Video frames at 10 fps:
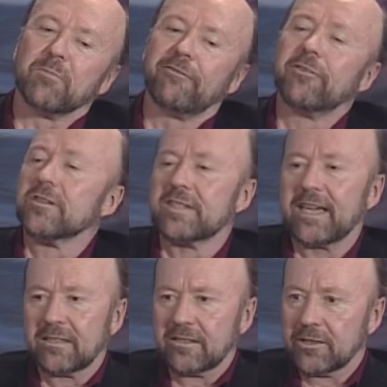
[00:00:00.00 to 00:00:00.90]
first
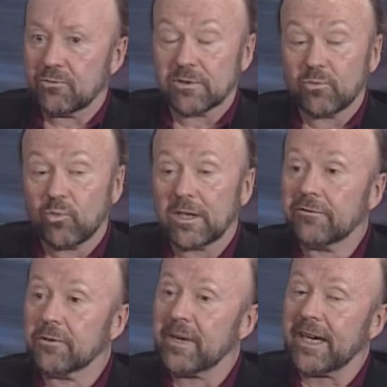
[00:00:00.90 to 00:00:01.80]
acting teacher was a
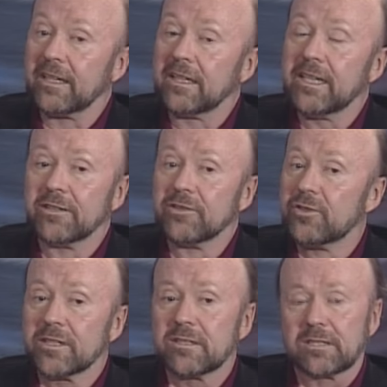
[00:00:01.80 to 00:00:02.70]
wonderful man, and he had
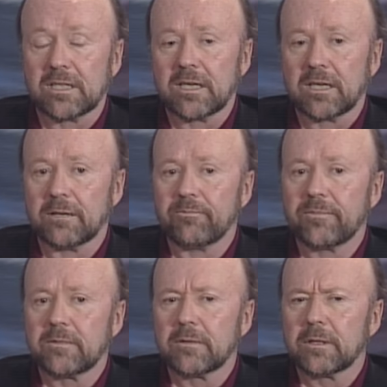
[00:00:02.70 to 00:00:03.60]
just
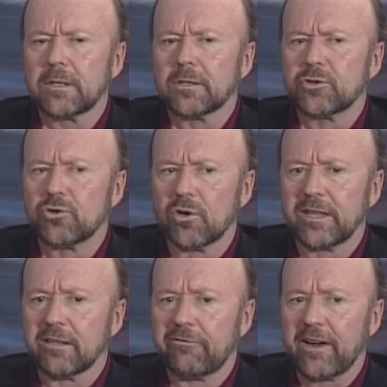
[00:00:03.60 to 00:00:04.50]

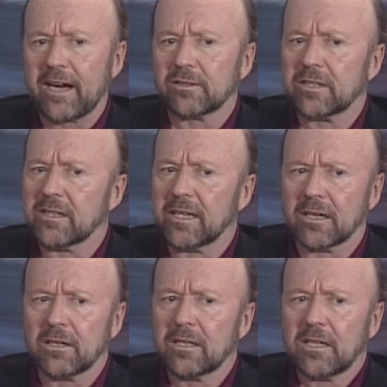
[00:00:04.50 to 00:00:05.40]
joined the faculty
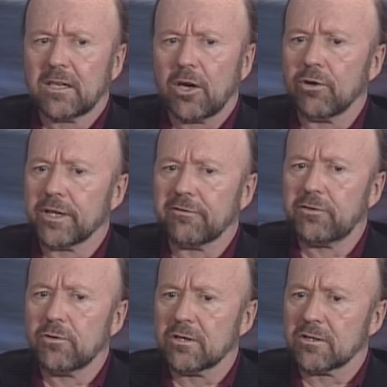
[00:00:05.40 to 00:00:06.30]
there only a
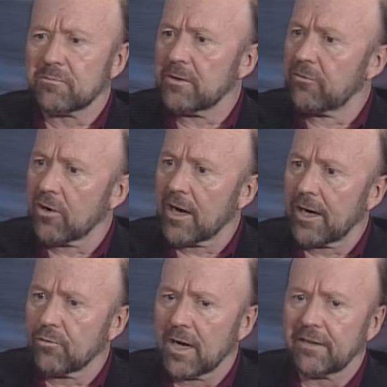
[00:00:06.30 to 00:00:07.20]
few years before I
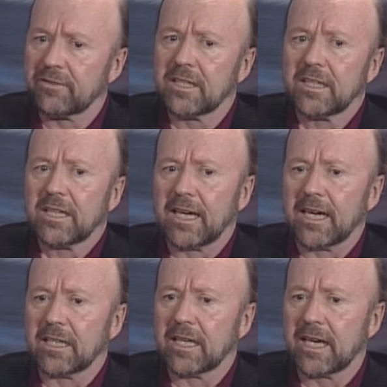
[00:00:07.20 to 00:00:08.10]
arrived,
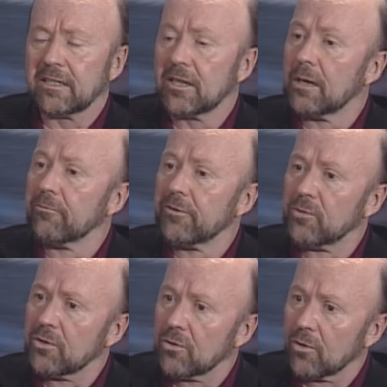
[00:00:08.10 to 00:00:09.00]
and had come from
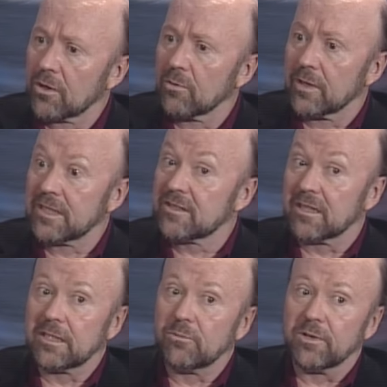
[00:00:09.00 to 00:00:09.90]
New York, where he
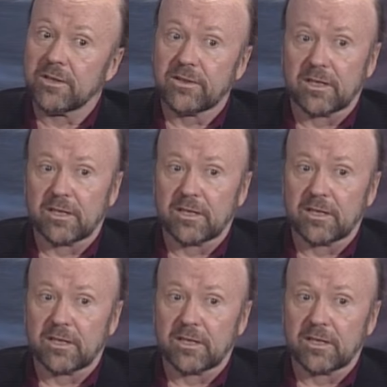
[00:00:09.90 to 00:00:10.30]
studied with